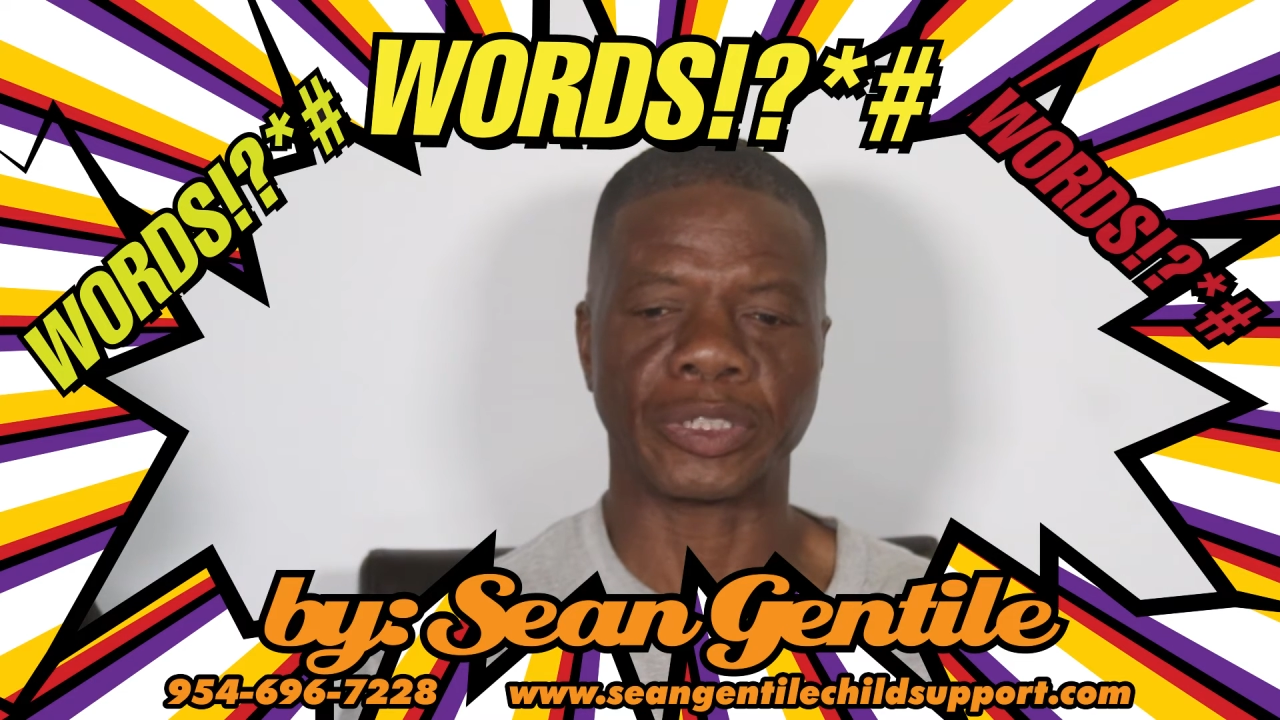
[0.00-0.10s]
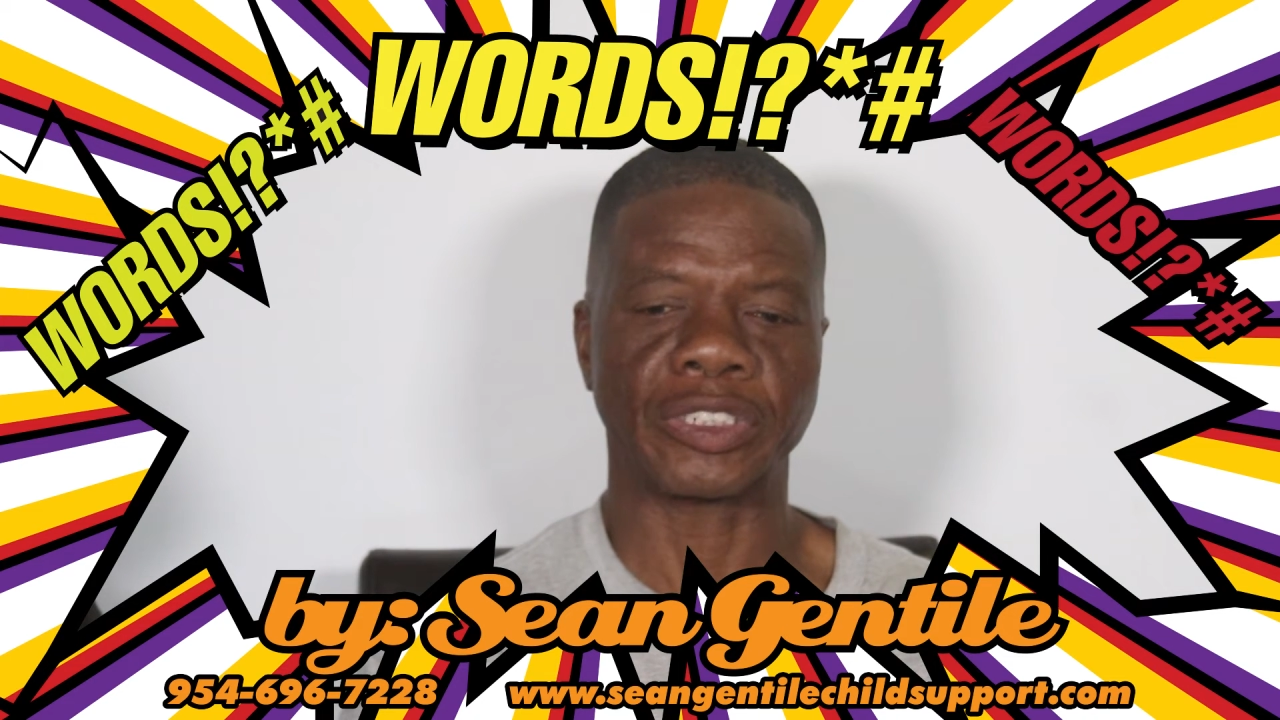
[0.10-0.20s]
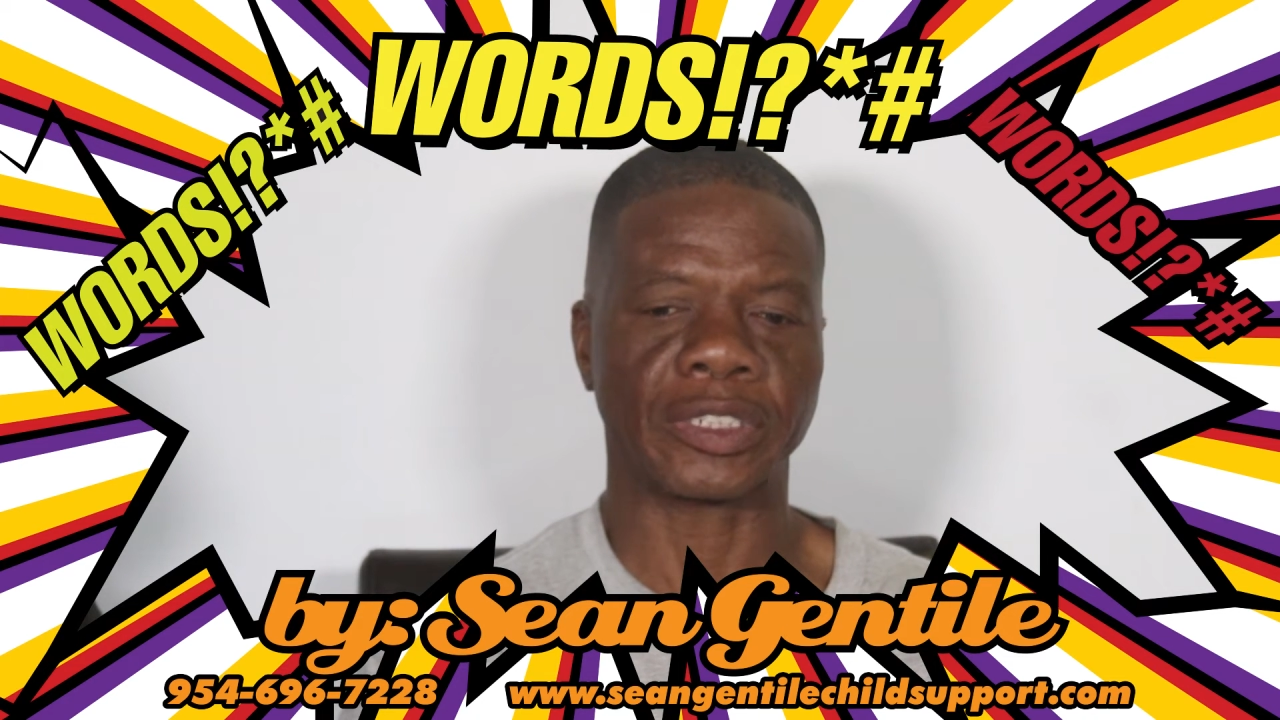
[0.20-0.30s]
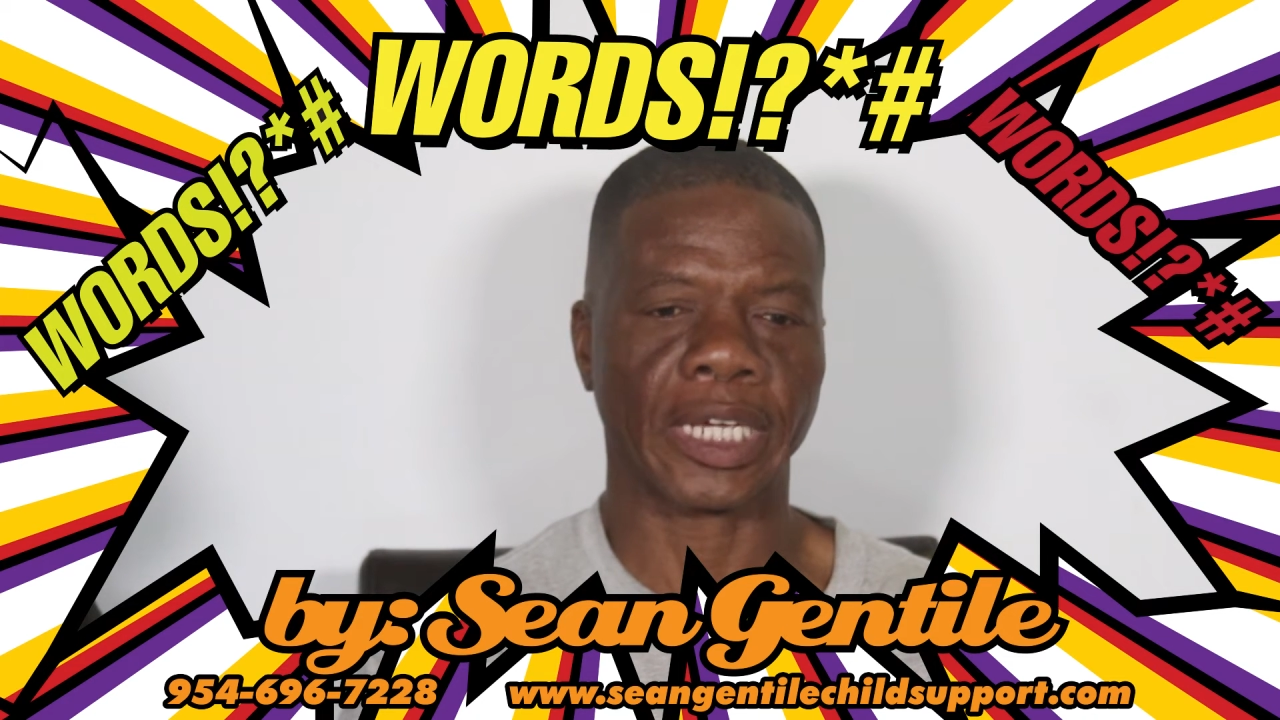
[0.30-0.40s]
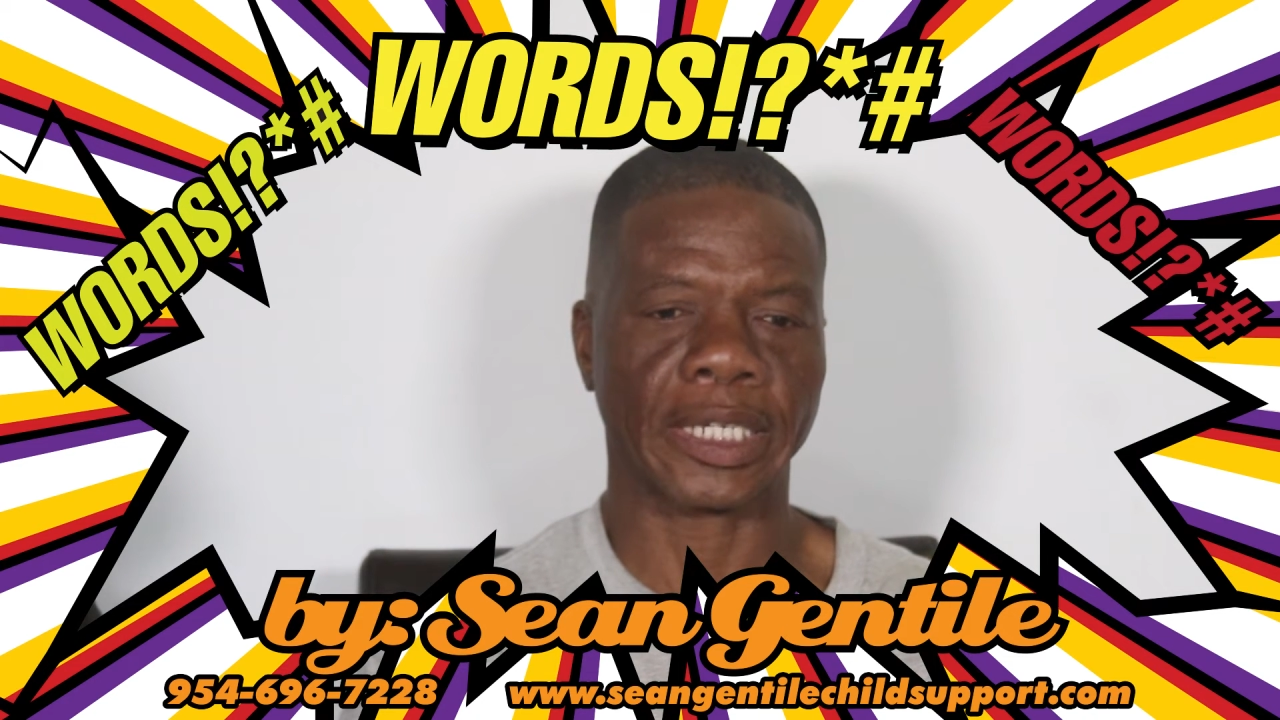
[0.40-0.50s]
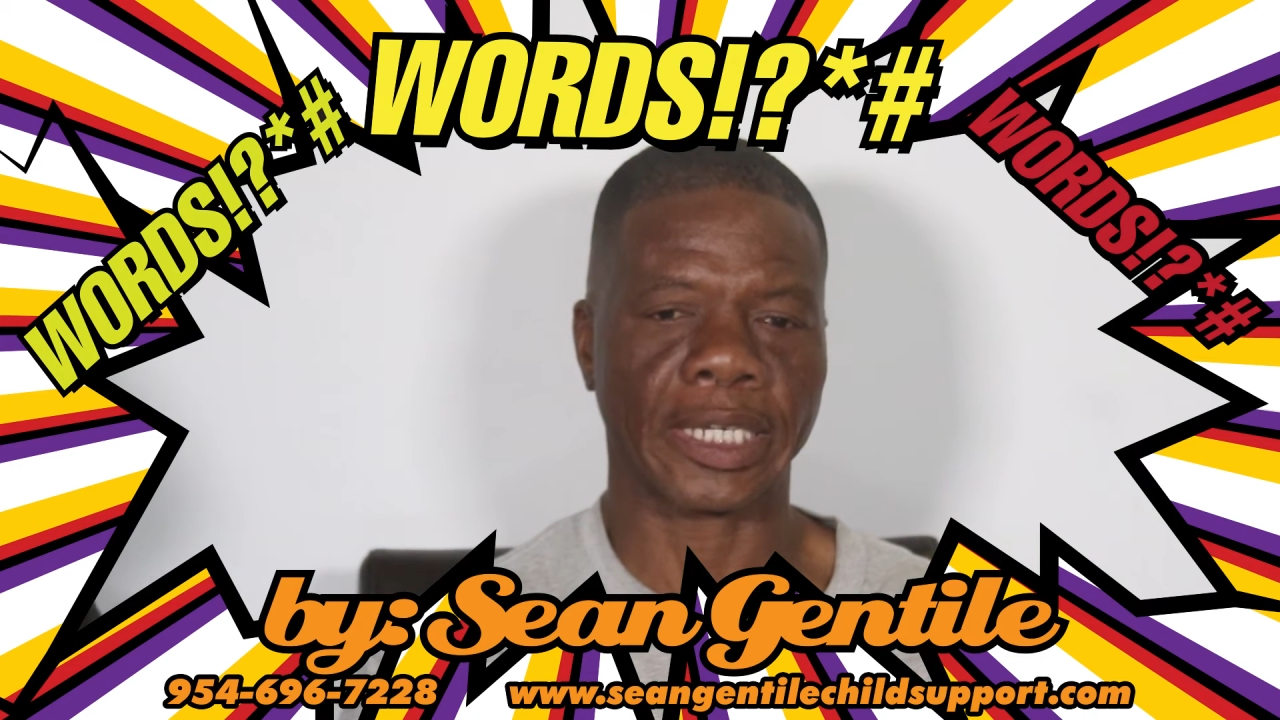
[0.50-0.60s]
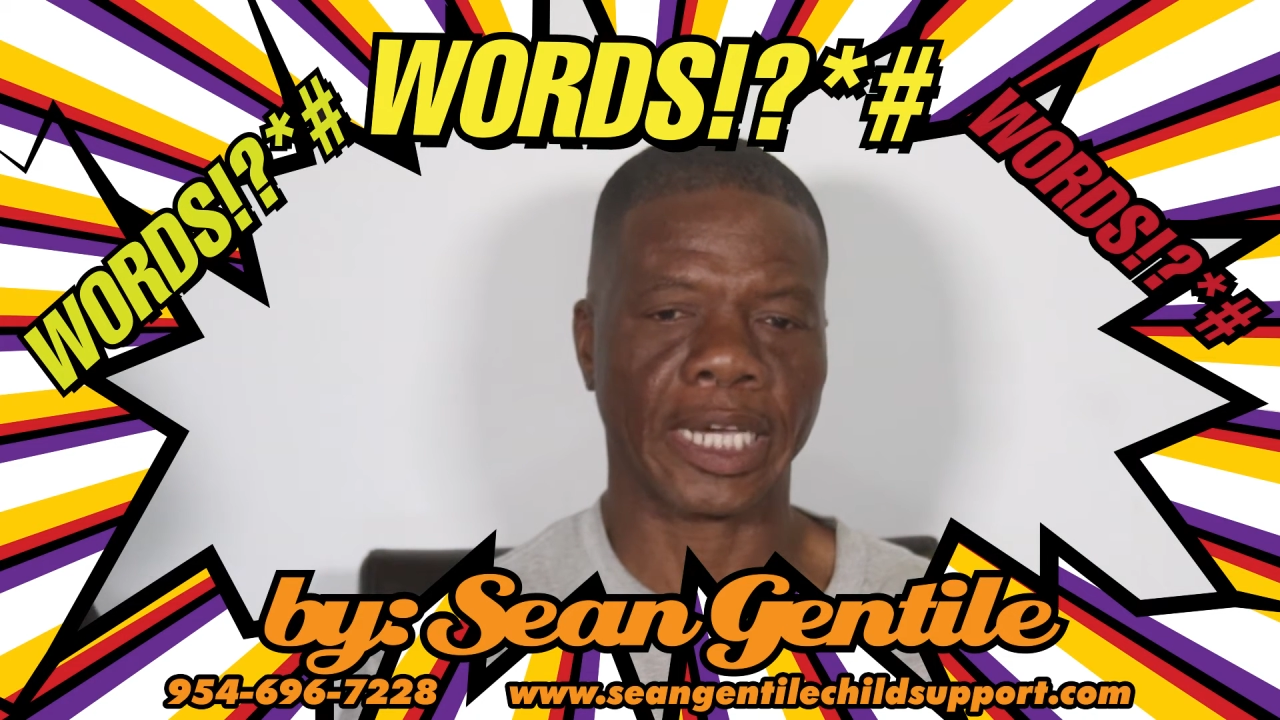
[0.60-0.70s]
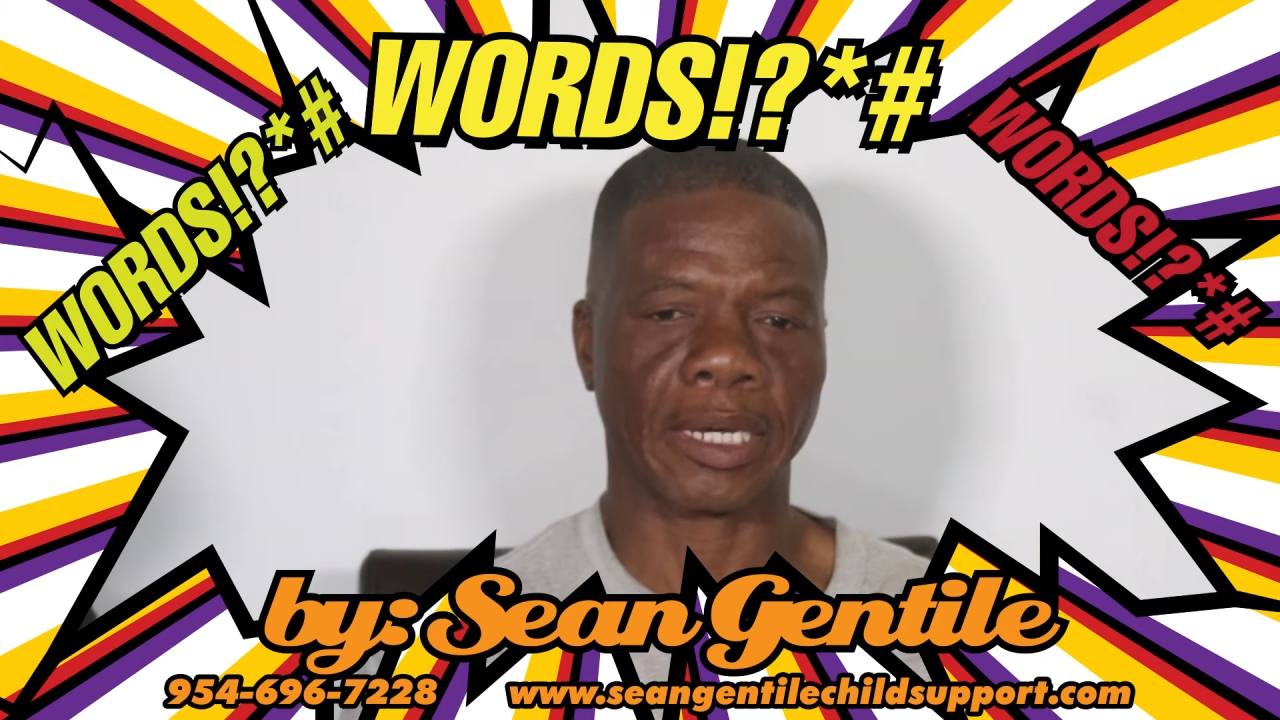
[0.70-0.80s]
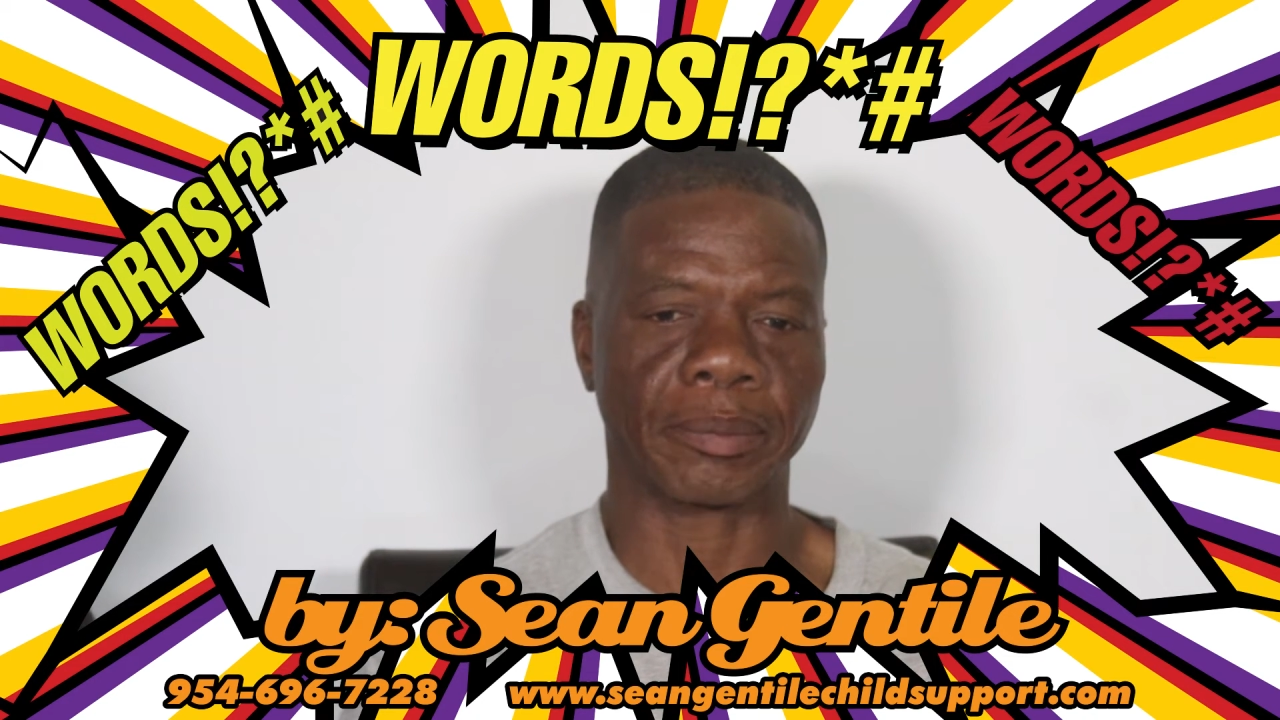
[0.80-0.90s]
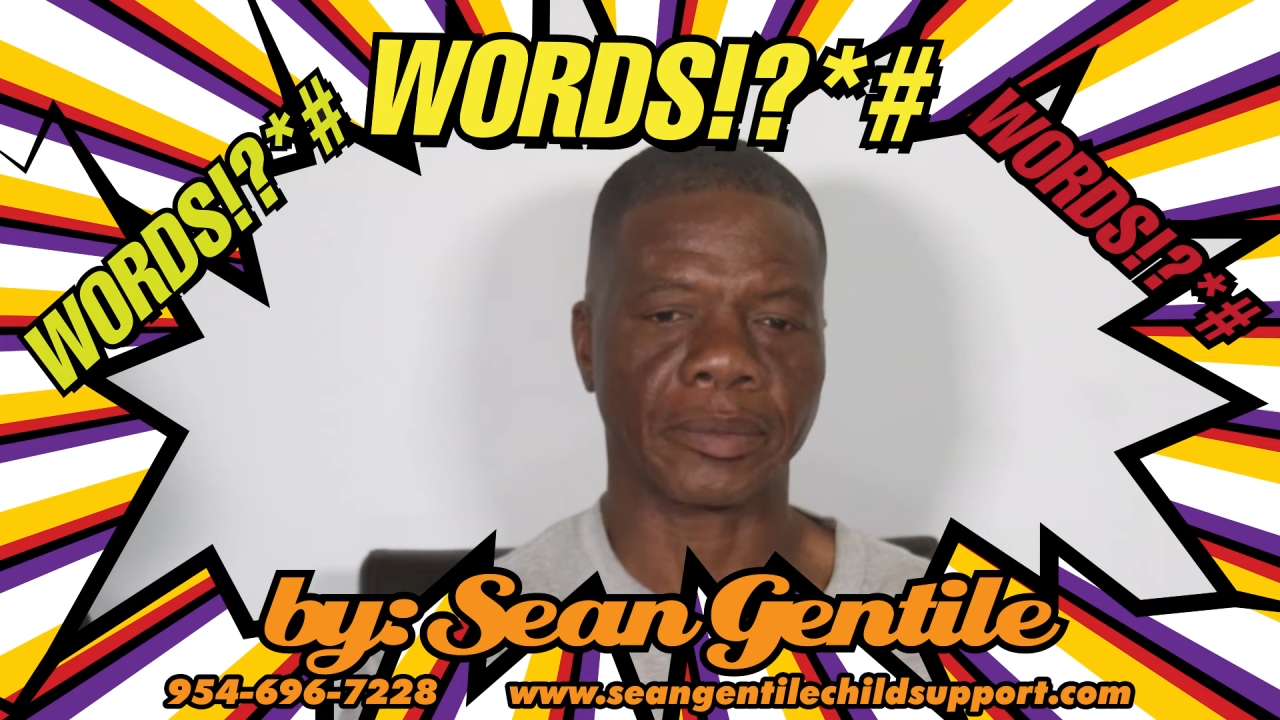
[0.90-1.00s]
breach that
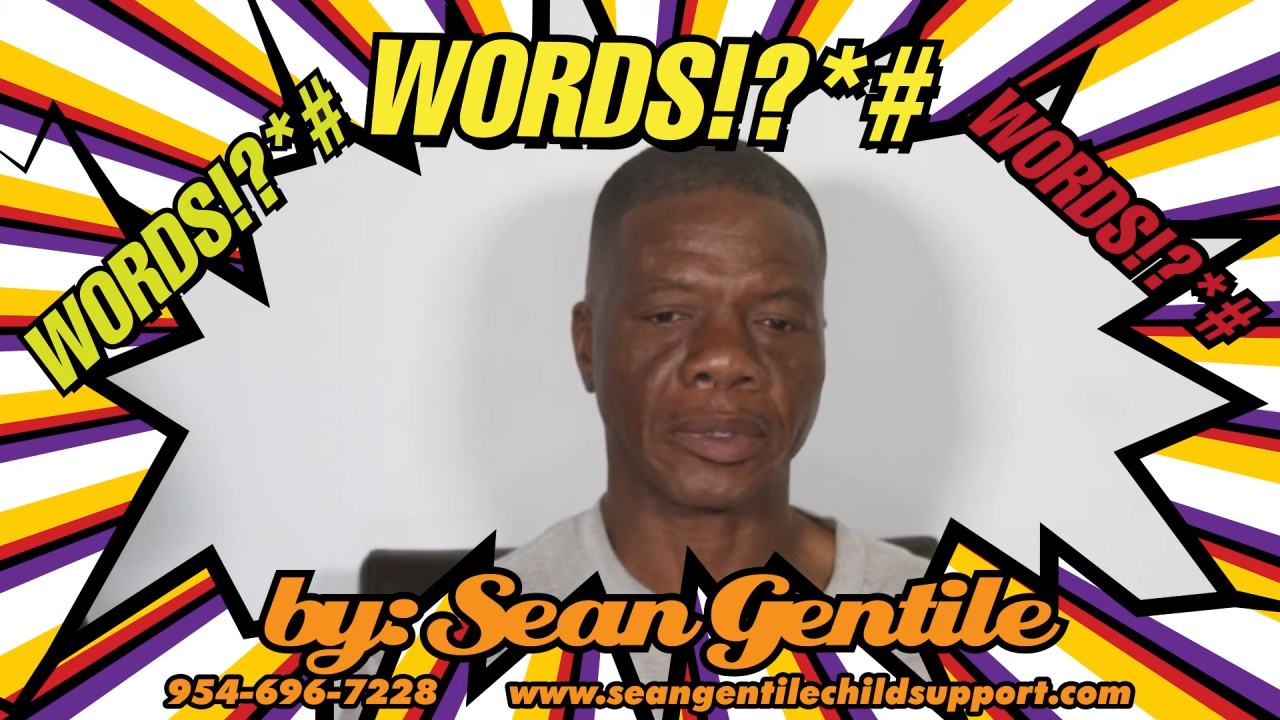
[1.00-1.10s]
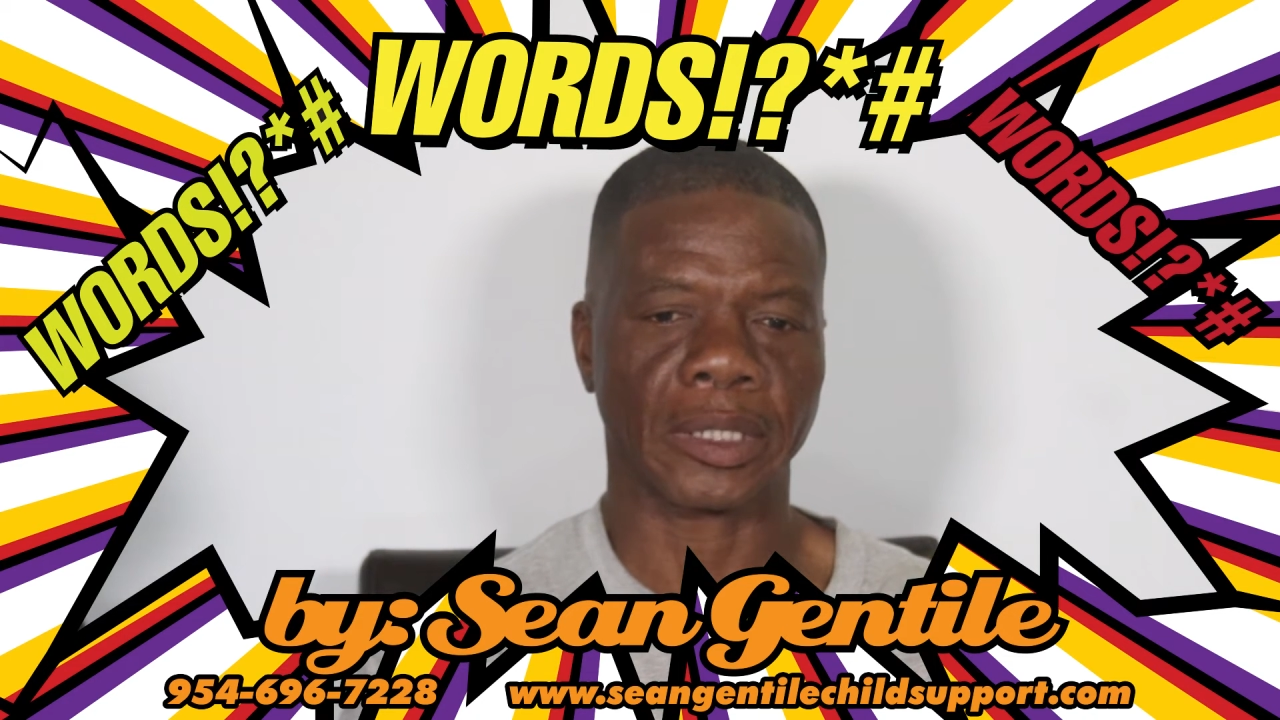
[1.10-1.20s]
gap